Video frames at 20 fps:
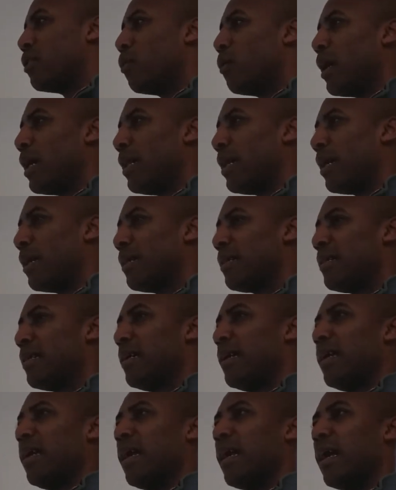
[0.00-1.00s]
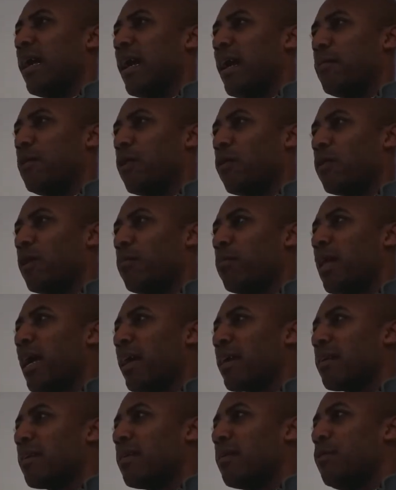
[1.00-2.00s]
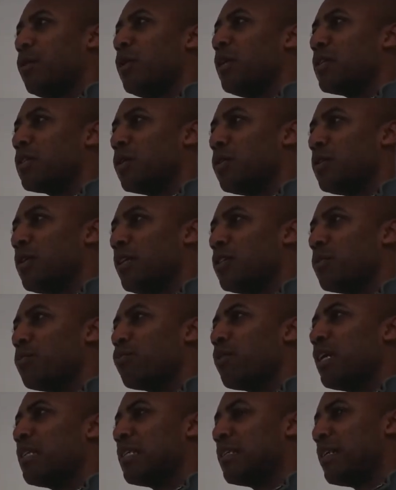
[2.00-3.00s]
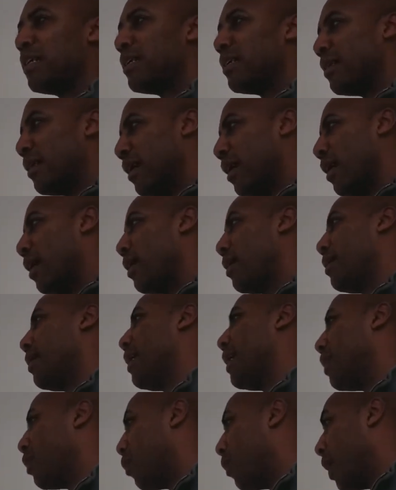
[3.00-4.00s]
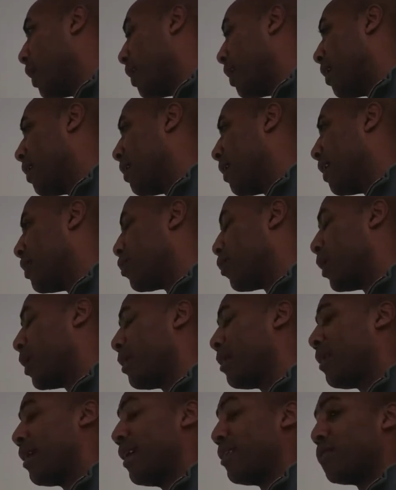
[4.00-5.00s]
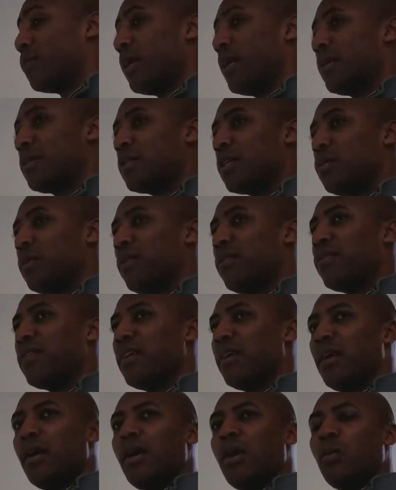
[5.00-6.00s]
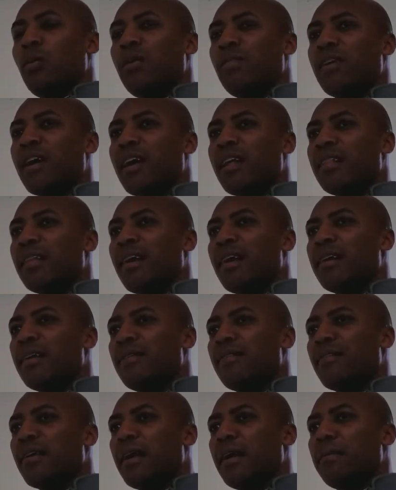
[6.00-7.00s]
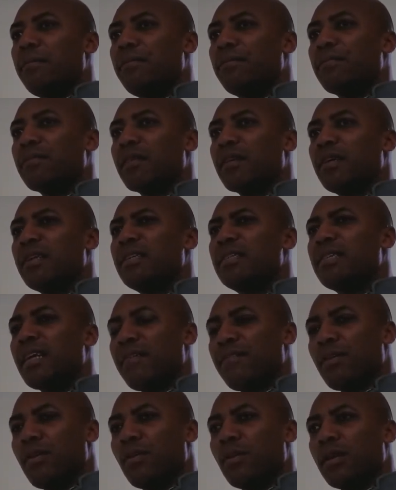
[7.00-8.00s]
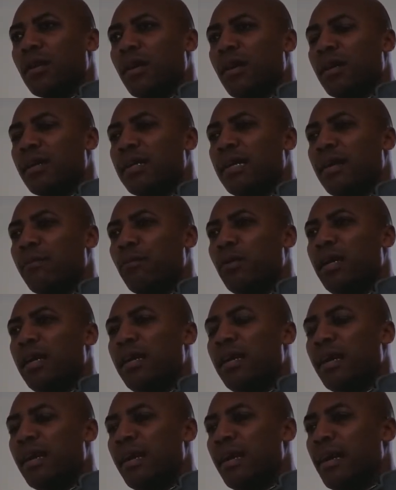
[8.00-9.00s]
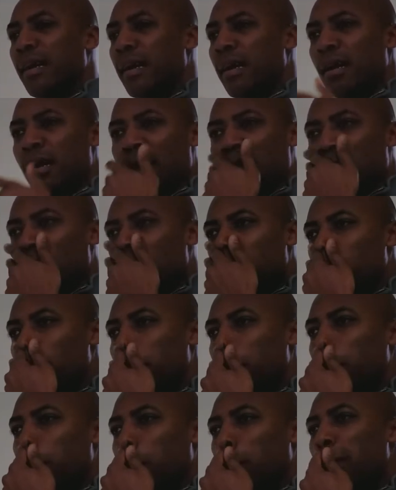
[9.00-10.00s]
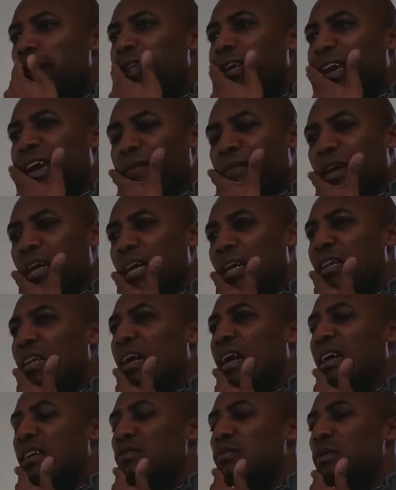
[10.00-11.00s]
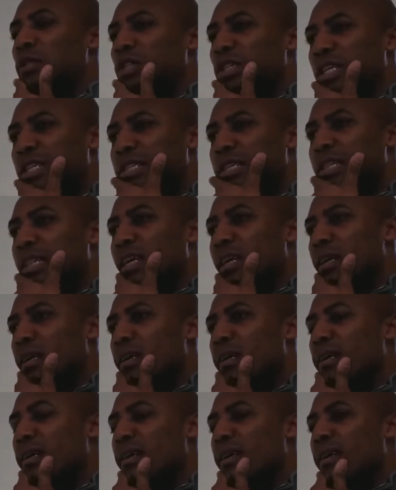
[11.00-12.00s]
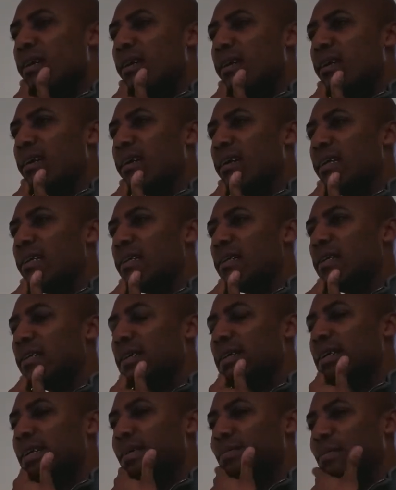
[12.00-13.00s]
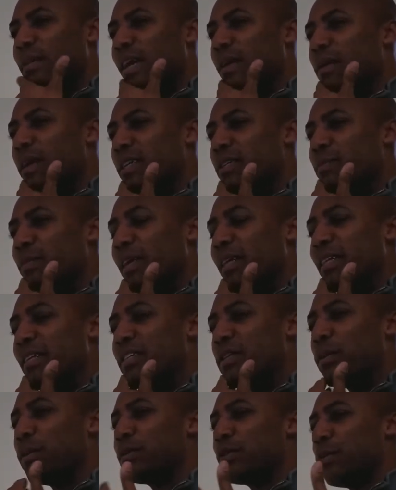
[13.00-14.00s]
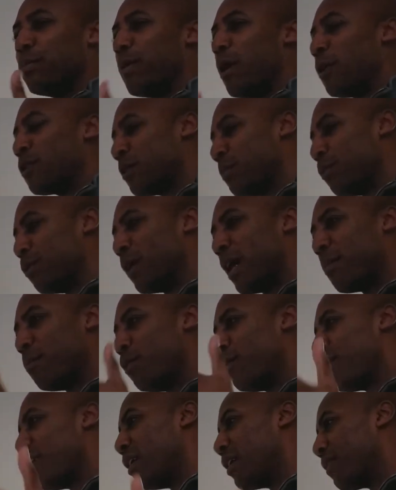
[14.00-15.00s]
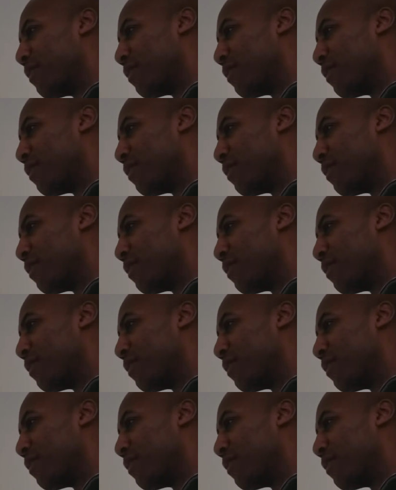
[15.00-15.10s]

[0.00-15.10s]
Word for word: White L. Uh, I'm the only black community association president uh, in the White L as well. As well. So we've, we've got a lot of um, stuff going on. And we, one thing I recognized was just that there, how do I explain this? So, so Baltimore, I moved here